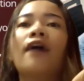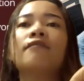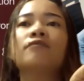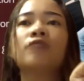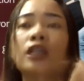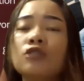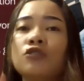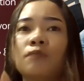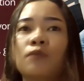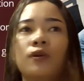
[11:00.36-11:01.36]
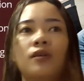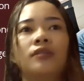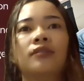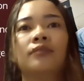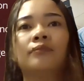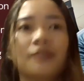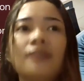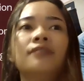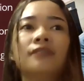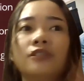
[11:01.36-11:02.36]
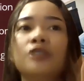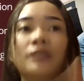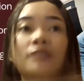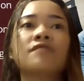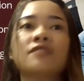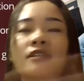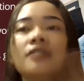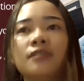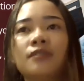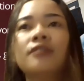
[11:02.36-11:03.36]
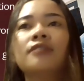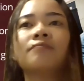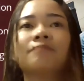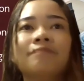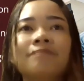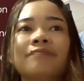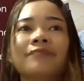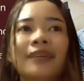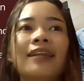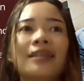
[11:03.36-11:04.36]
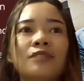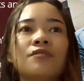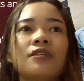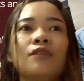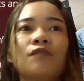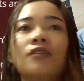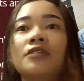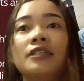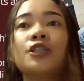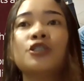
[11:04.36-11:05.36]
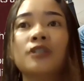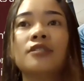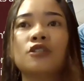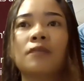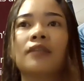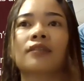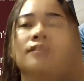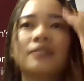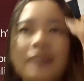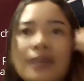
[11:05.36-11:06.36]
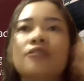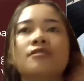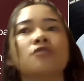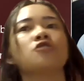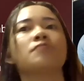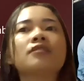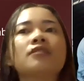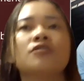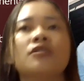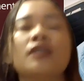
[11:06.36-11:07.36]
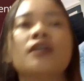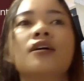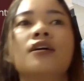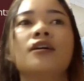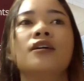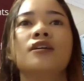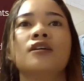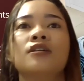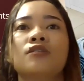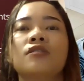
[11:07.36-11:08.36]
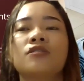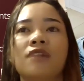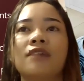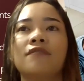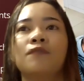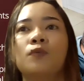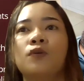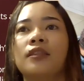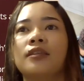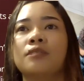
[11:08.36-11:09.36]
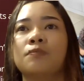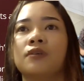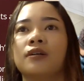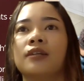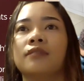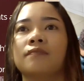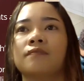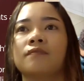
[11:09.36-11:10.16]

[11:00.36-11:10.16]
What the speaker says: do have relationship or not. But still, the response of the study is good. And let's proceed with the research instrument, still research methodology. So the strength for this part,